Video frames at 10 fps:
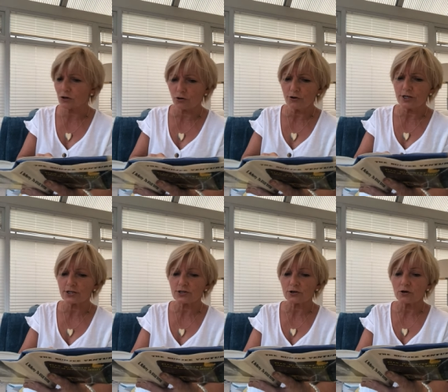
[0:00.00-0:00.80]

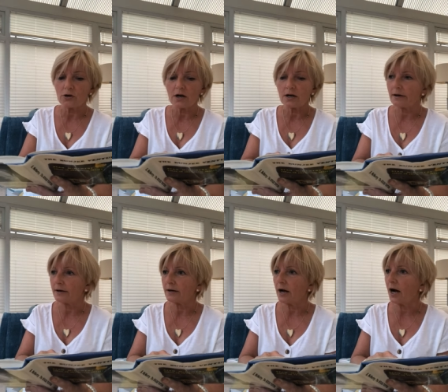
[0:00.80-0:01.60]
goodness, or
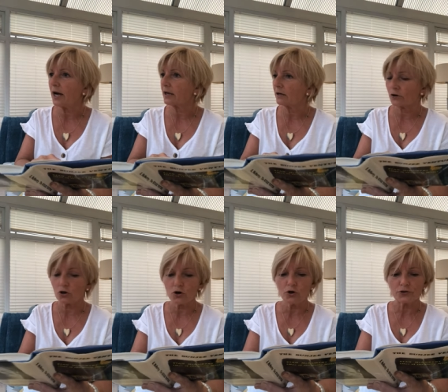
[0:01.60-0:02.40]
aye, of
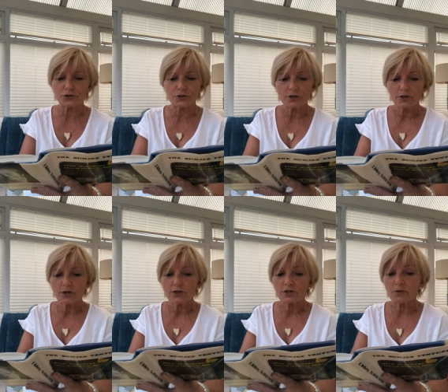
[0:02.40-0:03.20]
course,
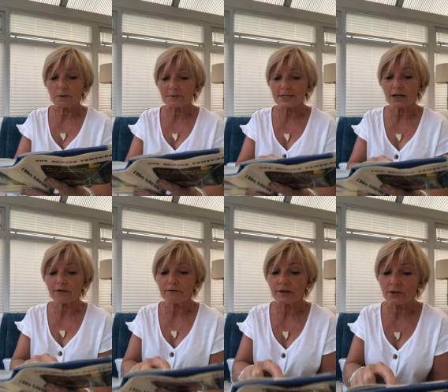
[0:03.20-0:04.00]
to
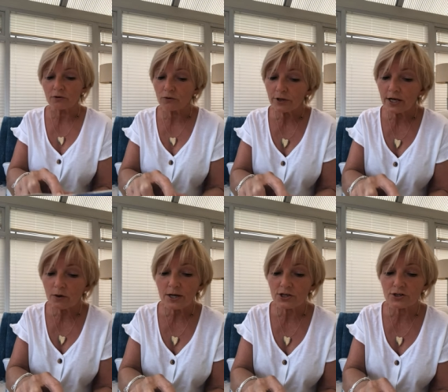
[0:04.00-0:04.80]
himself. And then all their
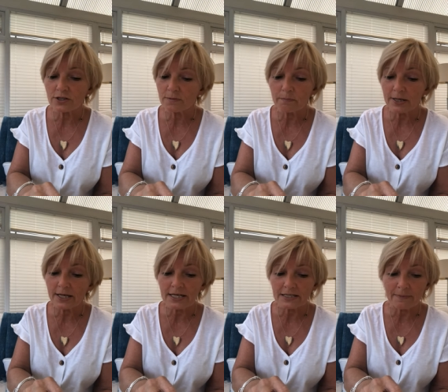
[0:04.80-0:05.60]
questions and
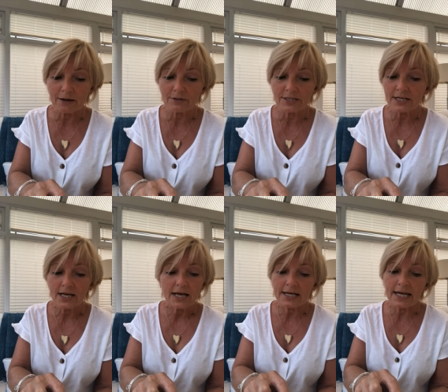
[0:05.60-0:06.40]
pleas about his
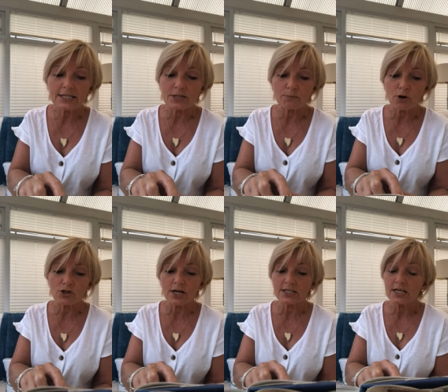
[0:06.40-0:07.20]
latest
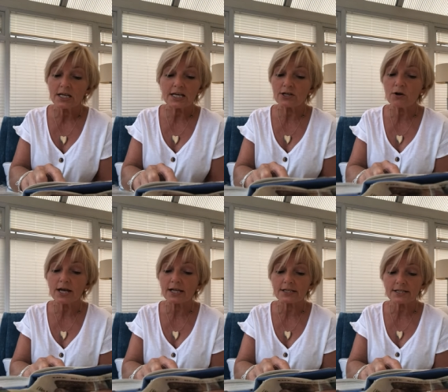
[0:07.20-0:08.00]
project, he'd only
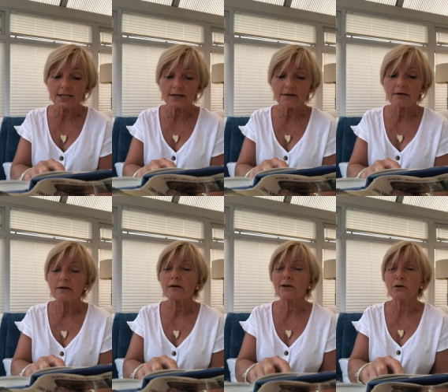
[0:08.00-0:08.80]
answer,
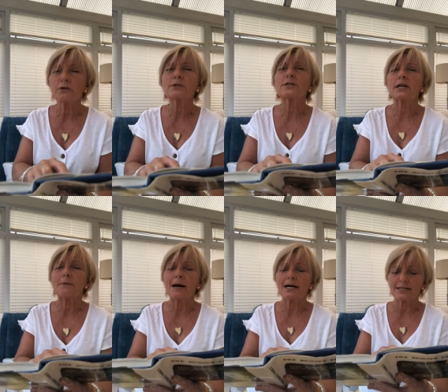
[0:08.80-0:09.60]
"You'll see,
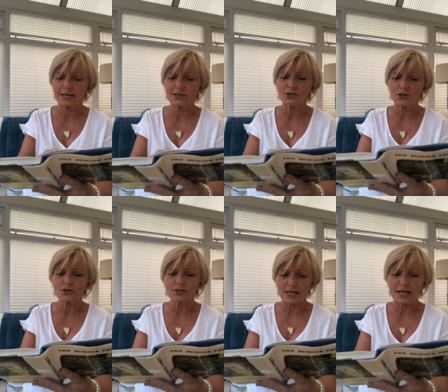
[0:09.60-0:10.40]
my dears, you'll
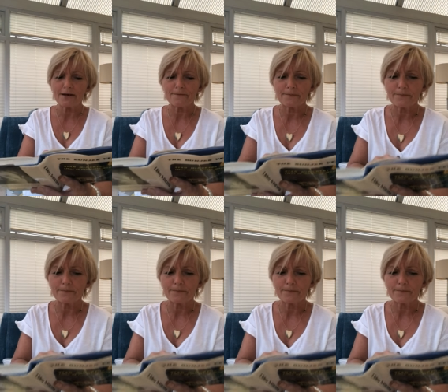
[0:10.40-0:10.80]
see."